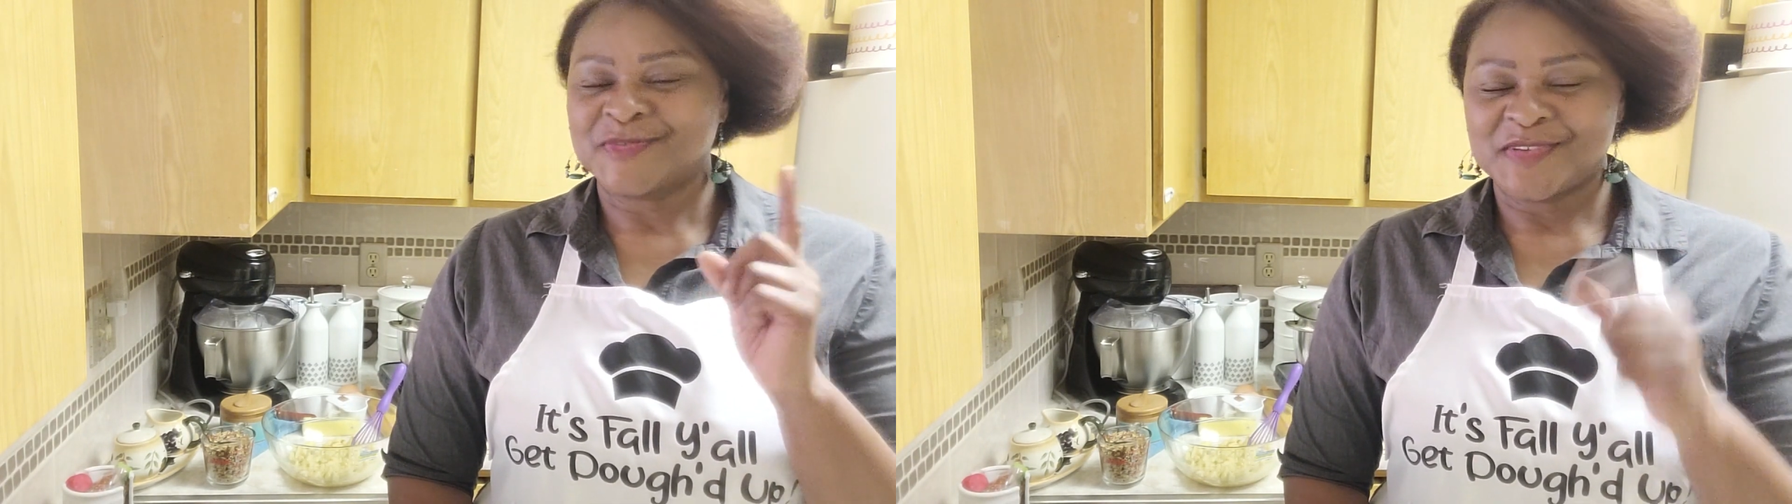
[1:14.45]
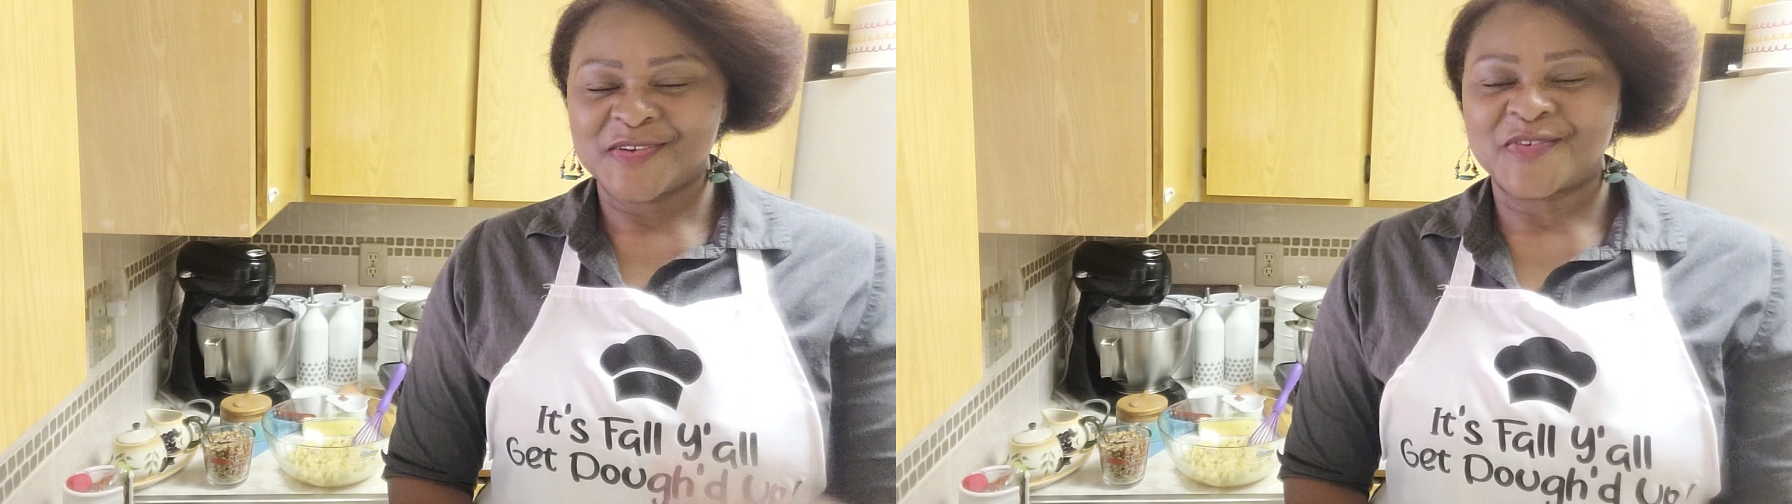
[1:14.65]

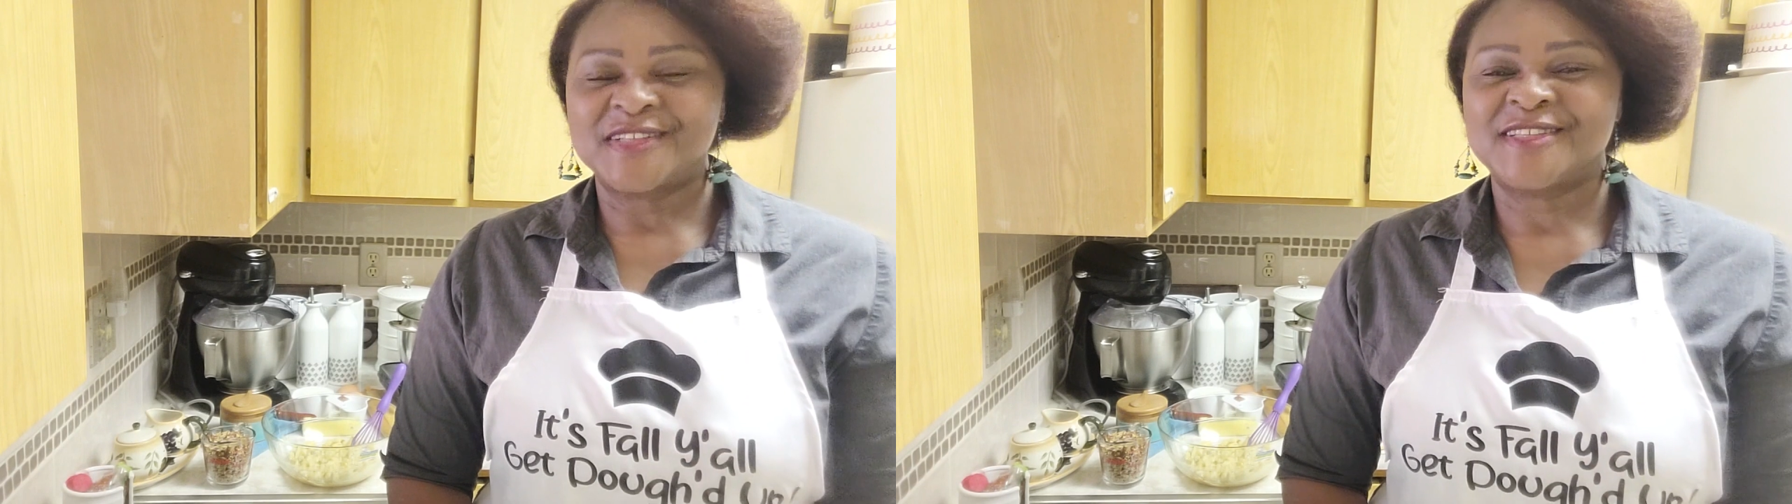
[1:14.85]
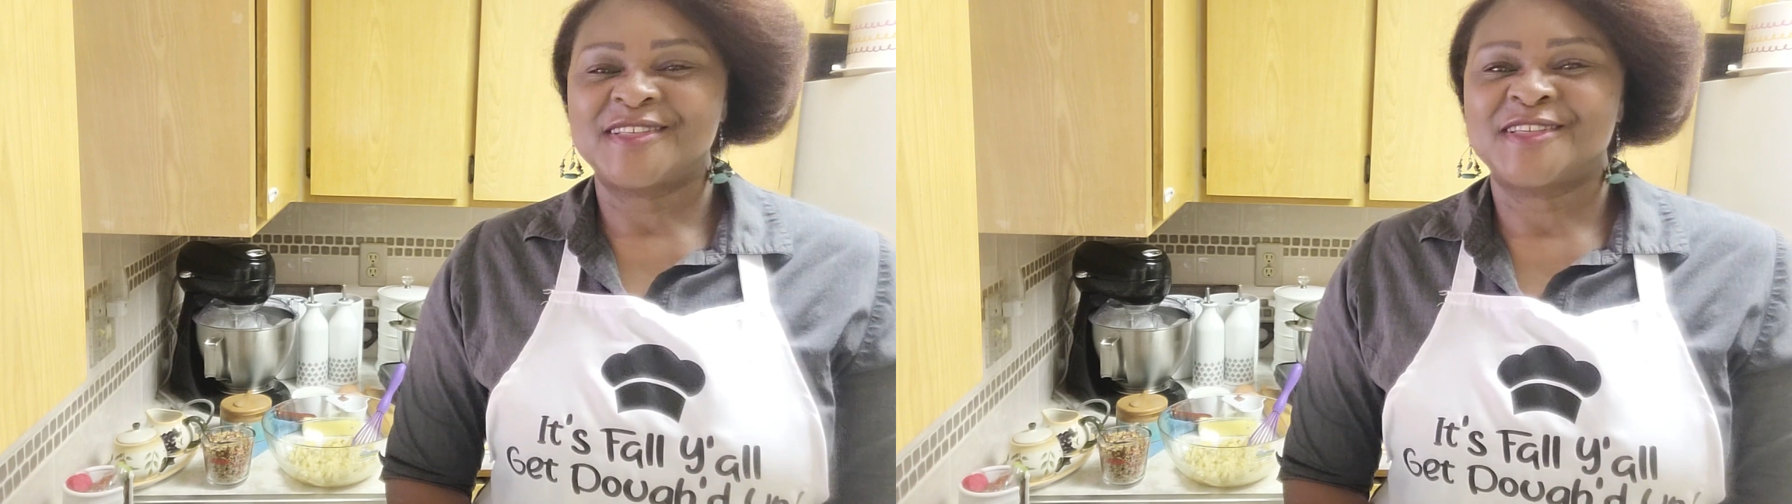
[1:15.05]
we go
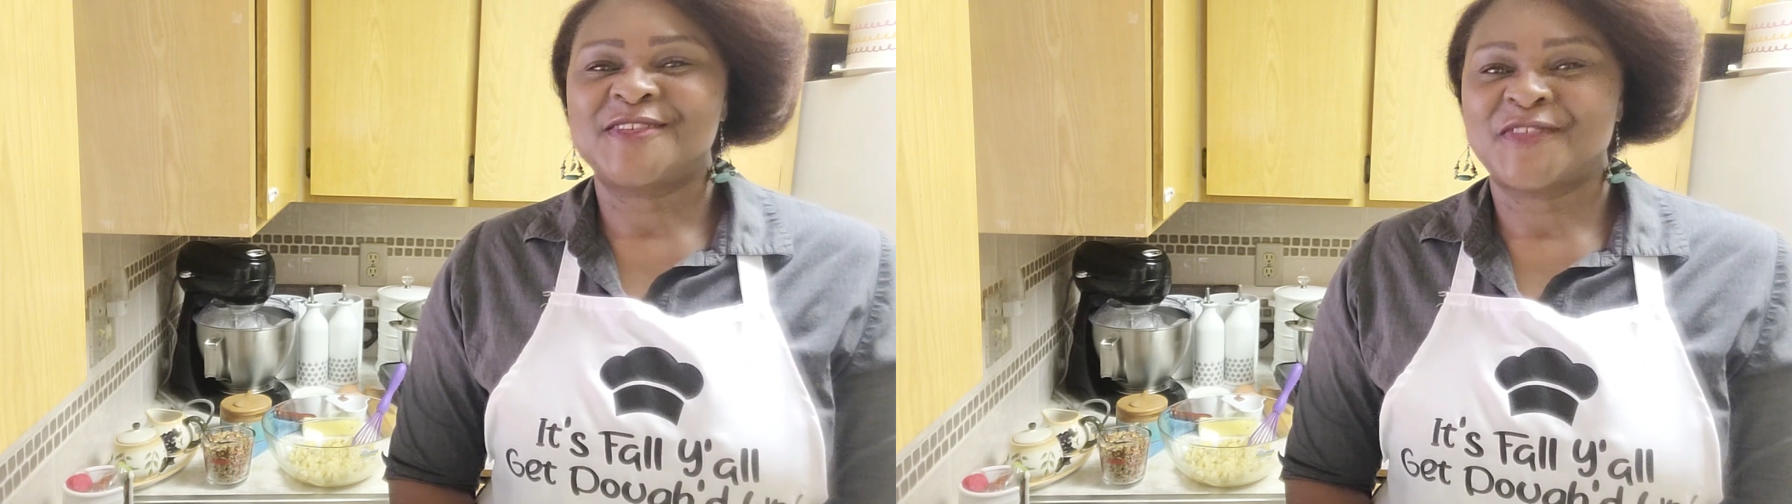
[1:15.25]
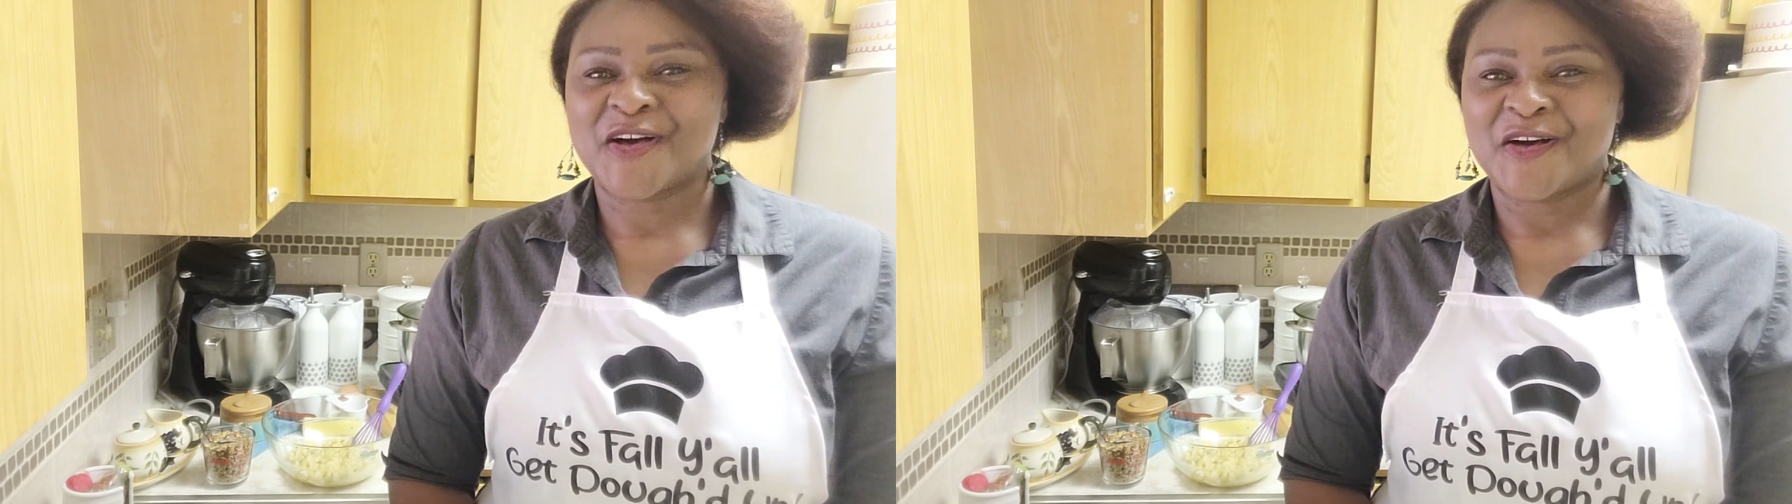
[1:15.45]
into this
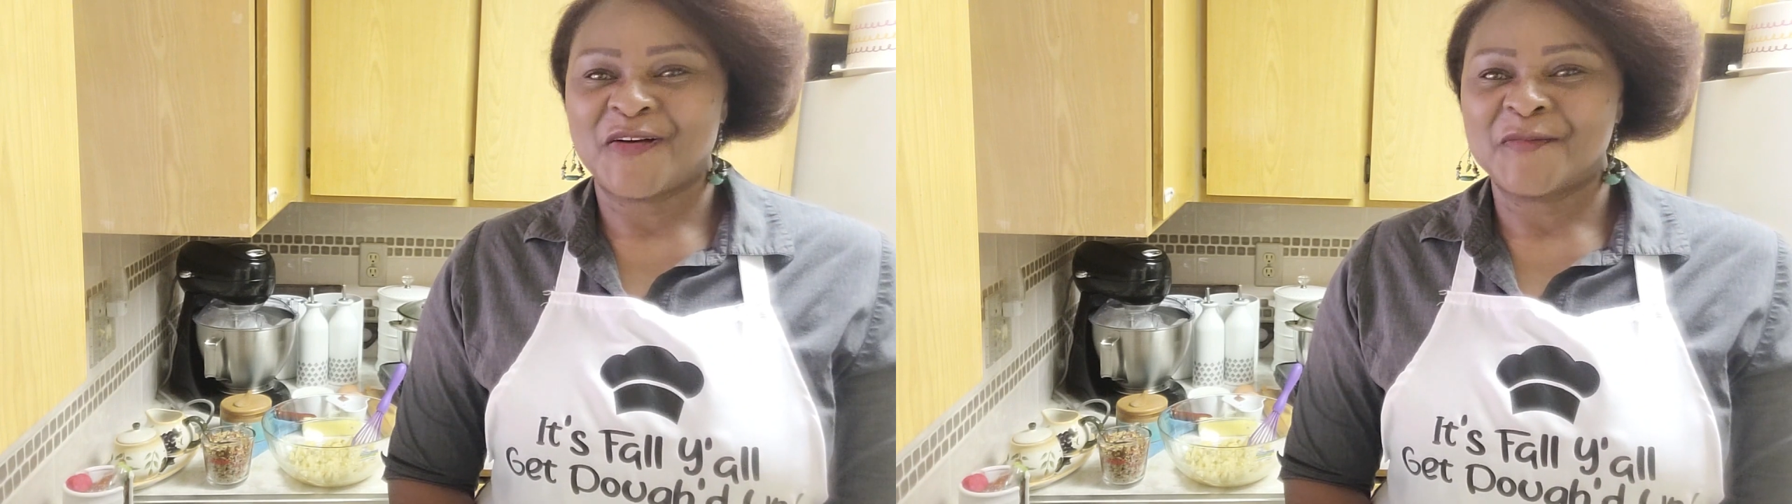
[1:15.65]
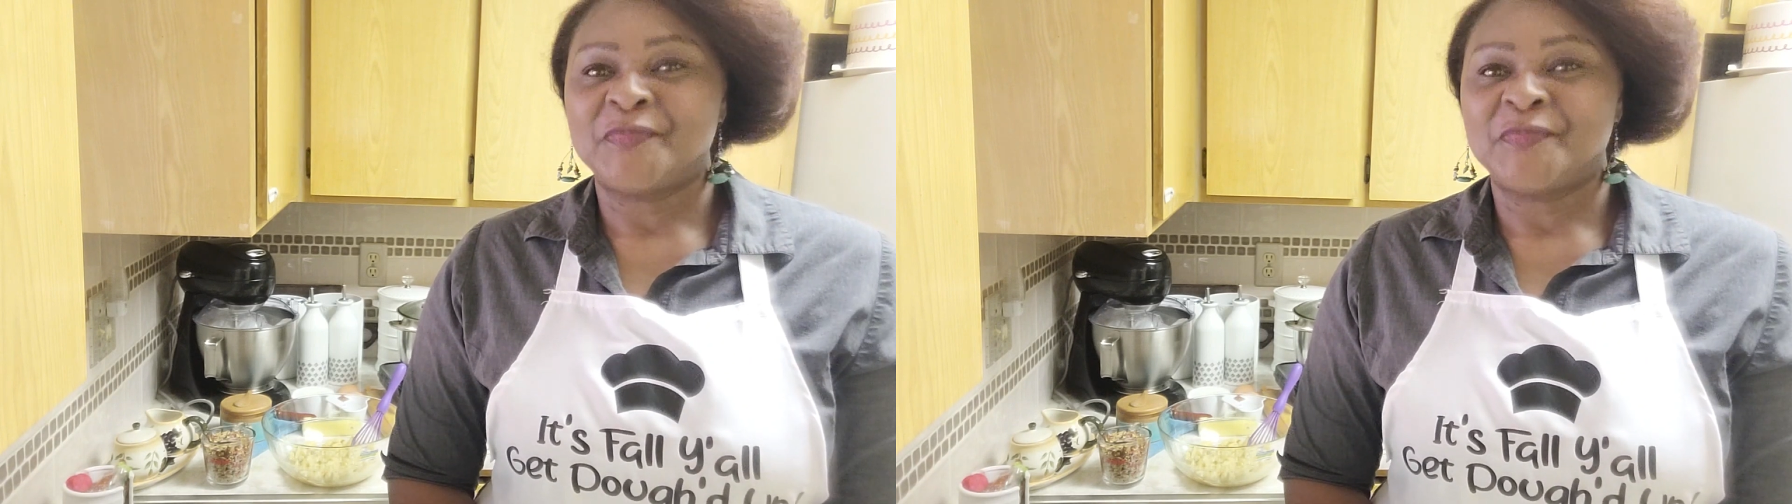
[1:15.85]
fall.